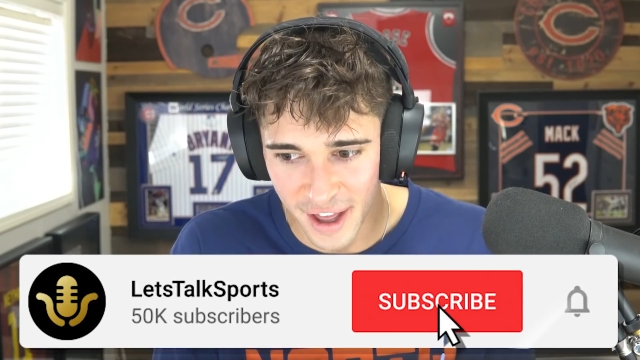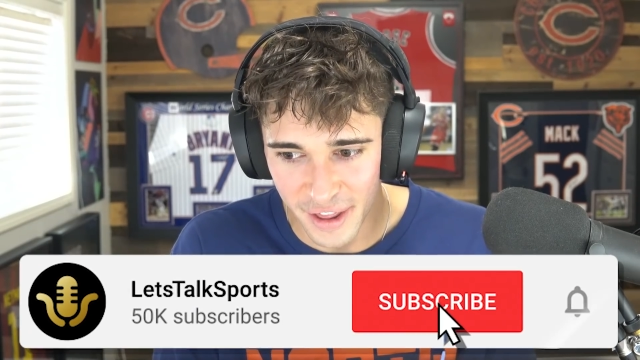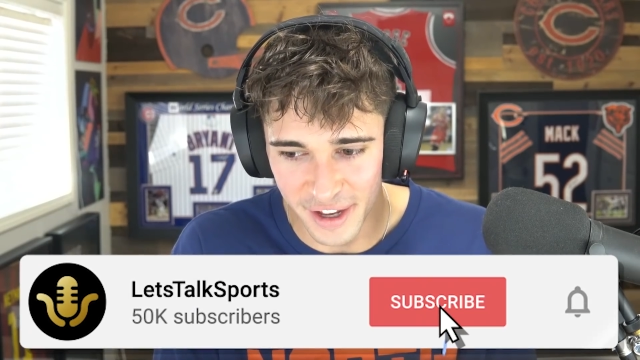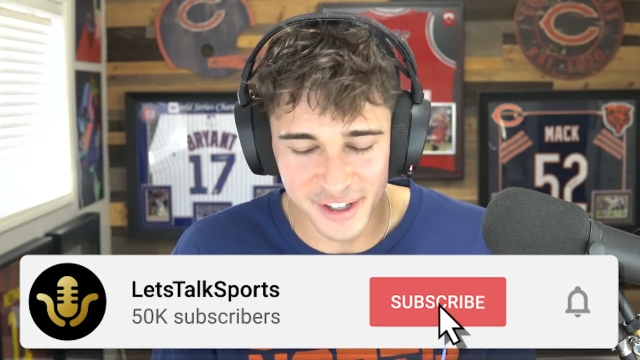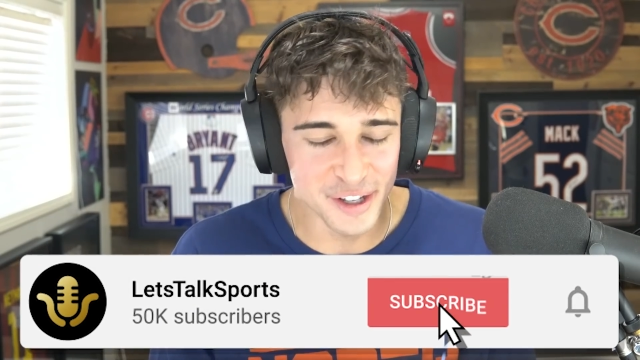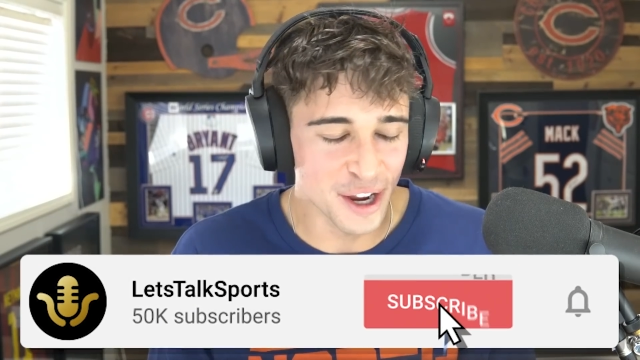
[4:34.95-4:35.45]

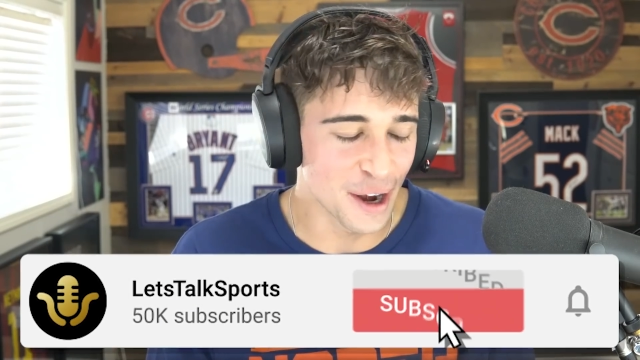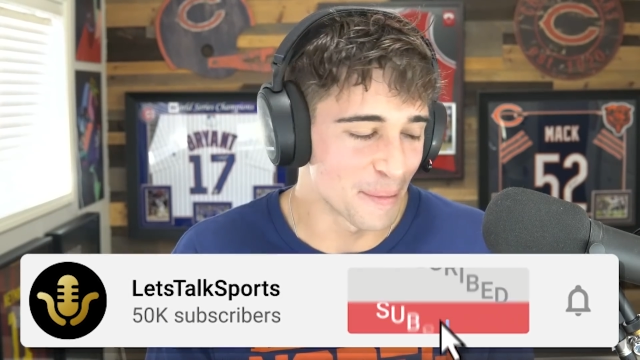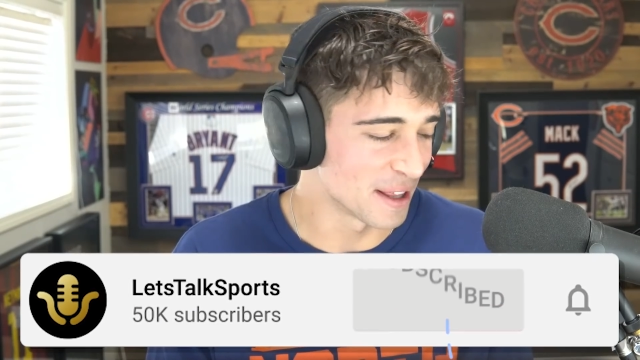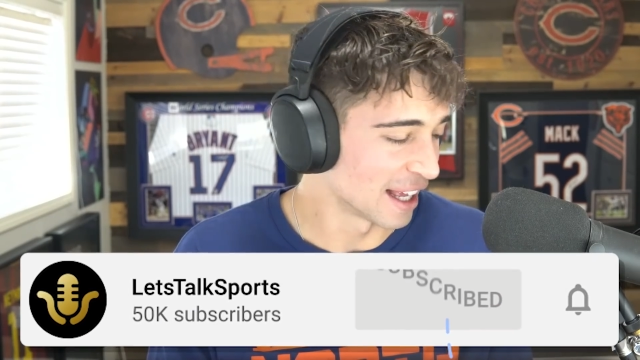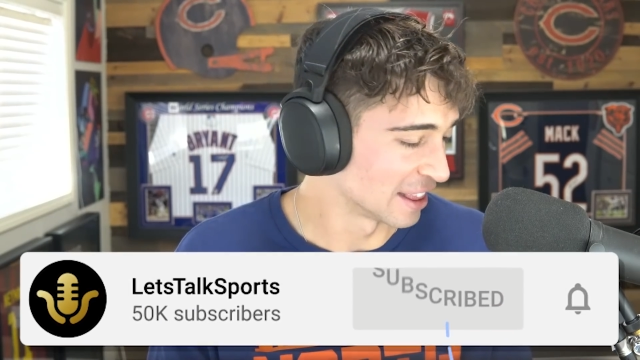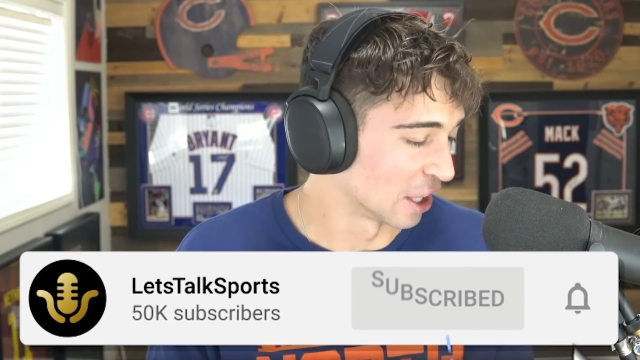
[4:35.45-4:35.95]
This is going to
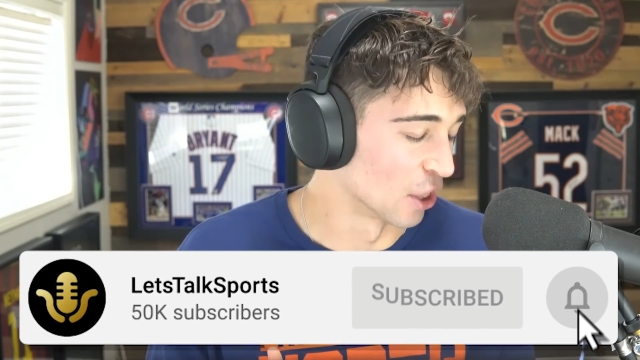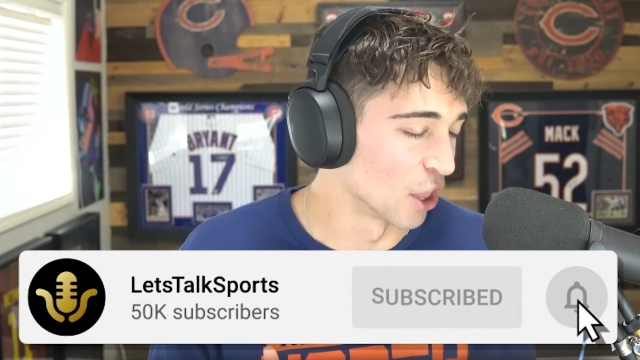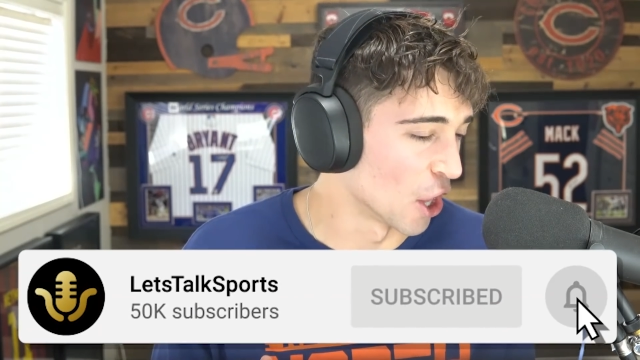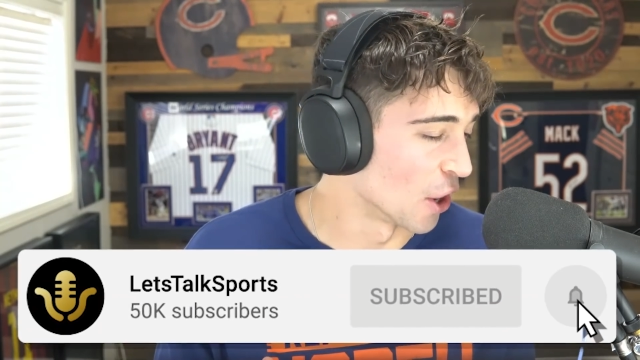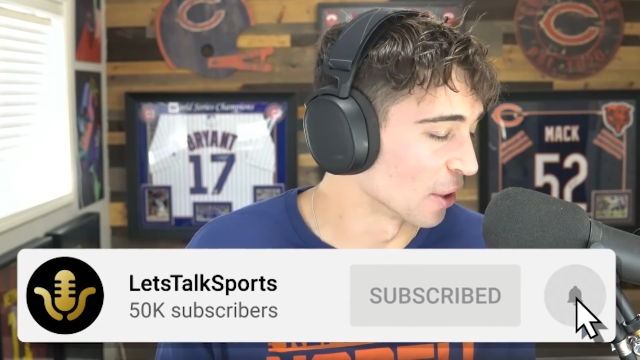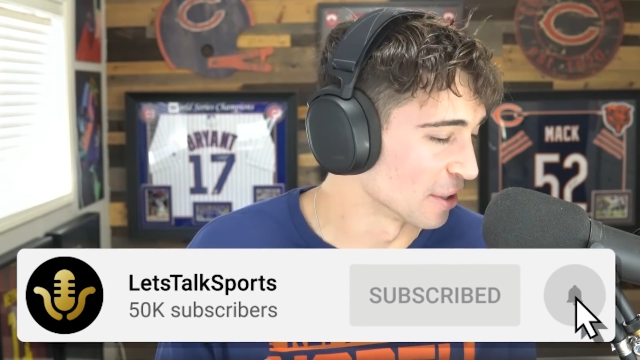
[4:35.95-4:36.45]
be like the
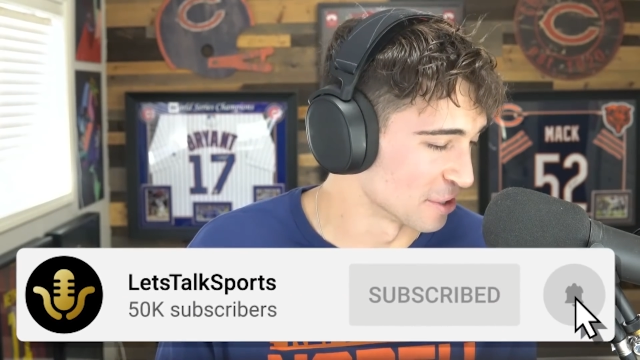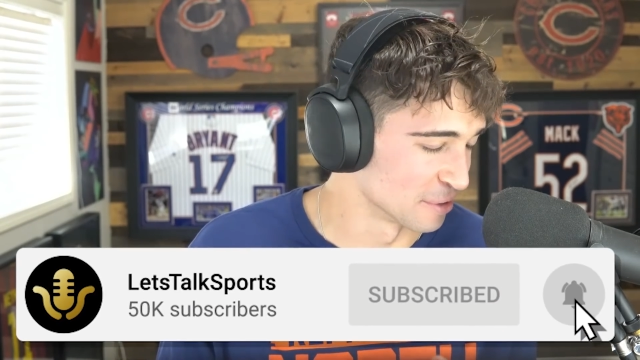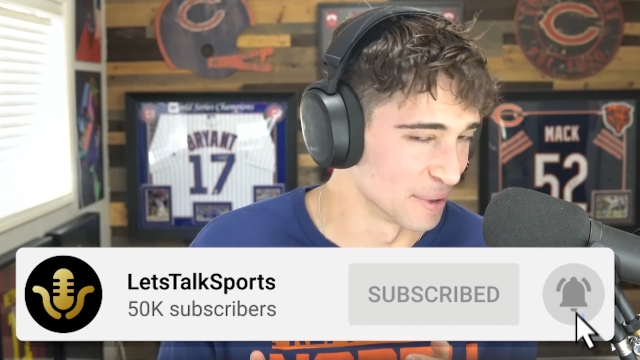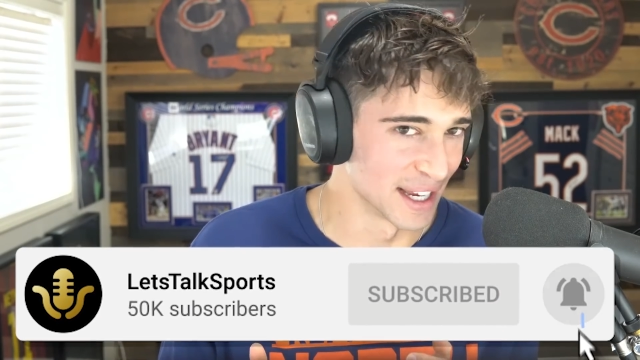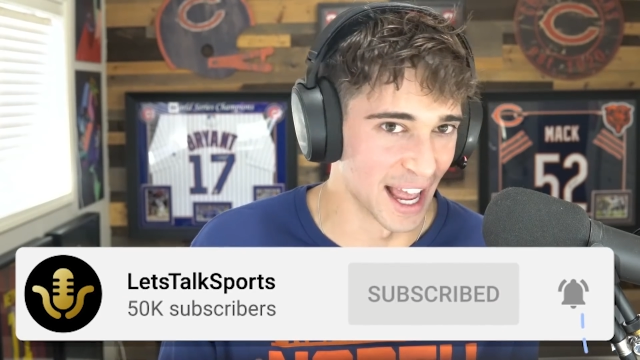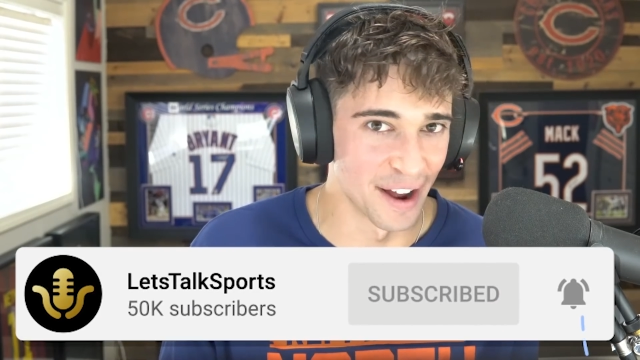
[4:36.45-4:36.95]
longest
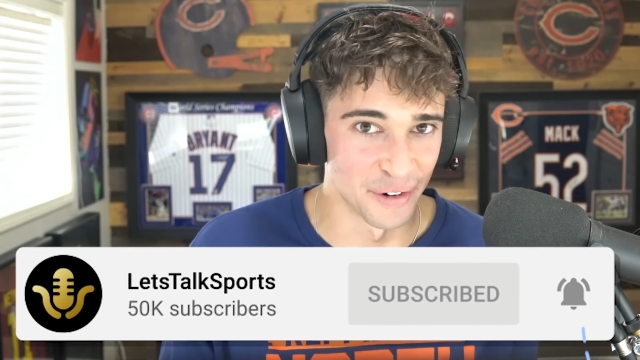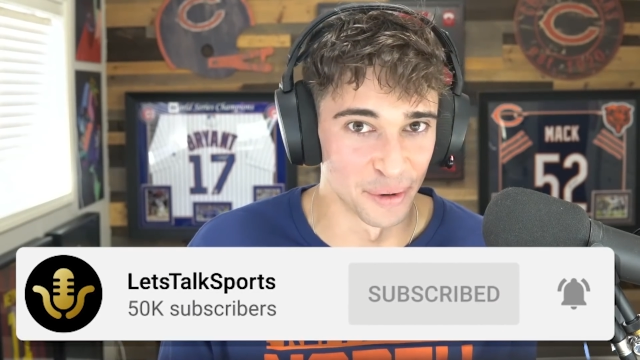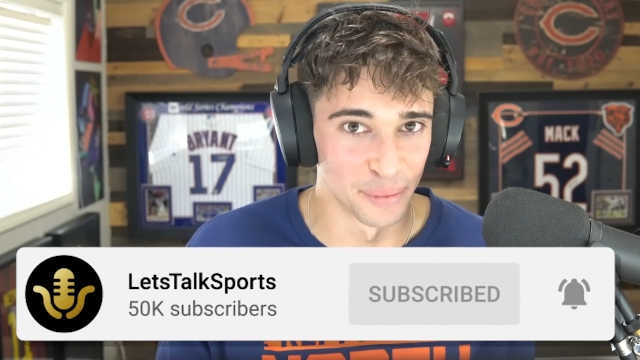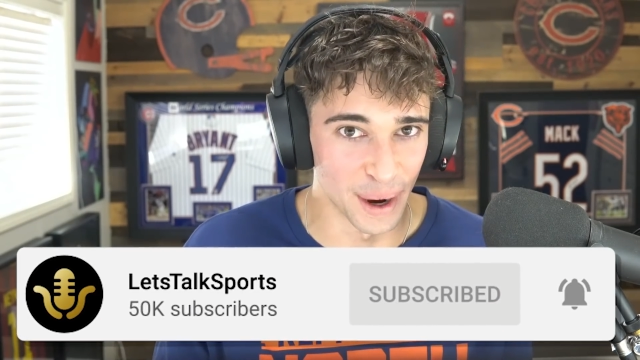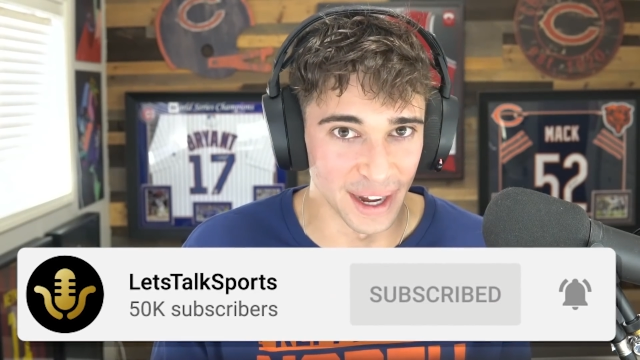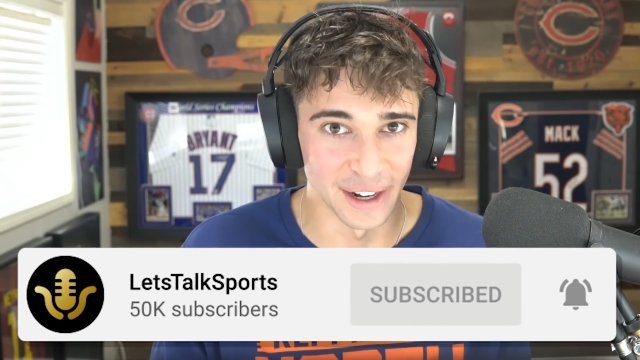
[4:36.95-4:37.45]
week ever
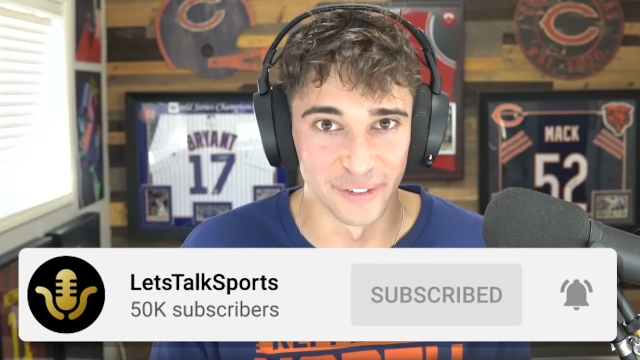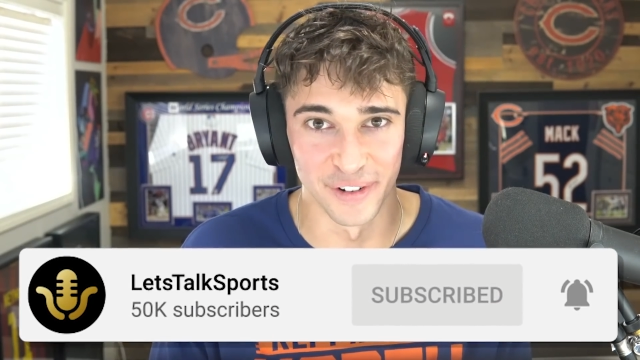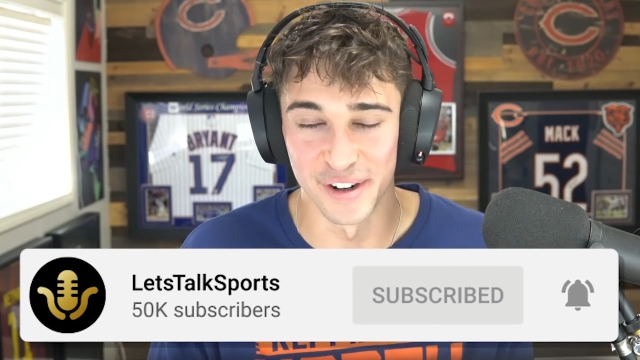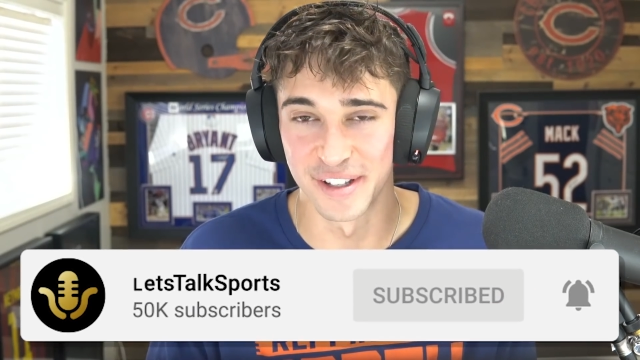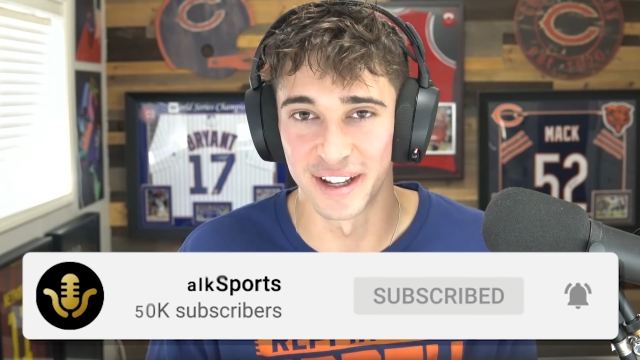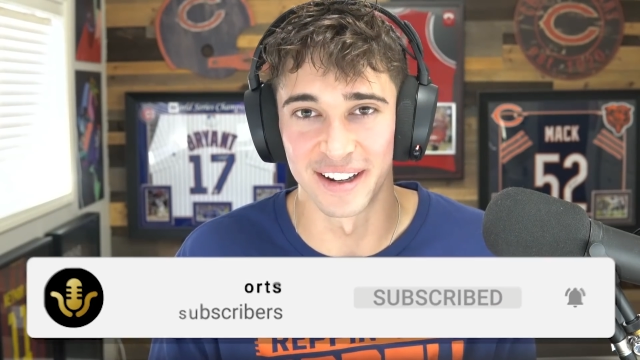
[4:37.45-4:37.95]
waiting
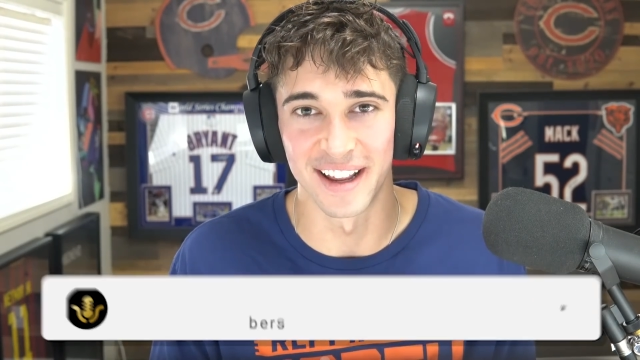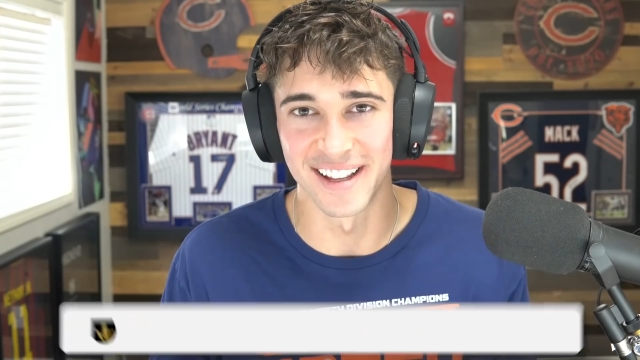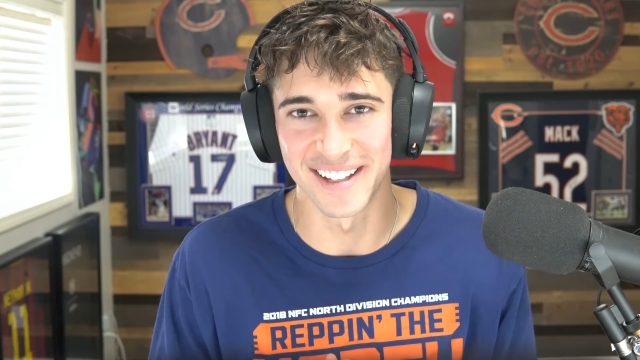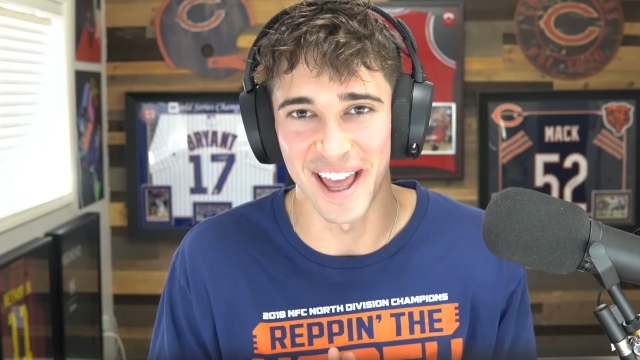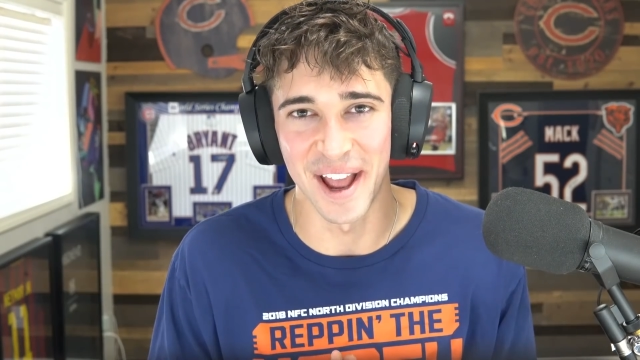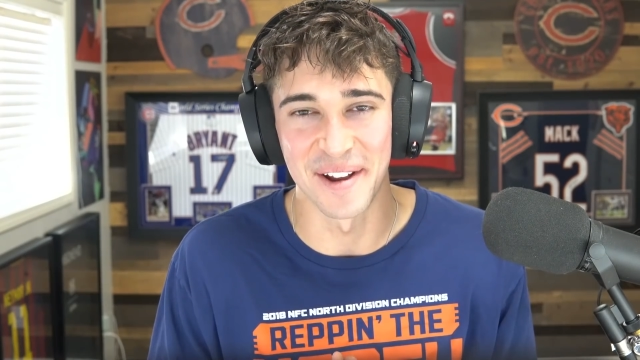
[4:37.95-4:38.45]
for
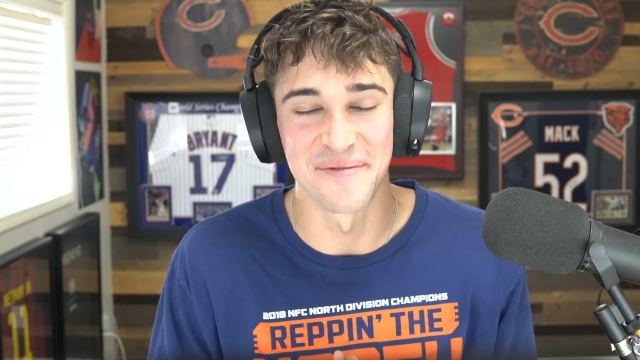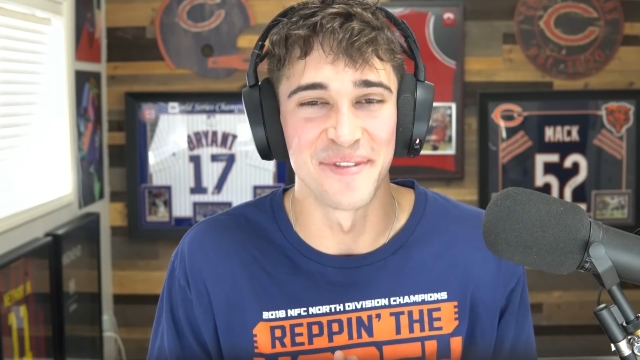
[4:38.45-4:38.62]
Sunday's game.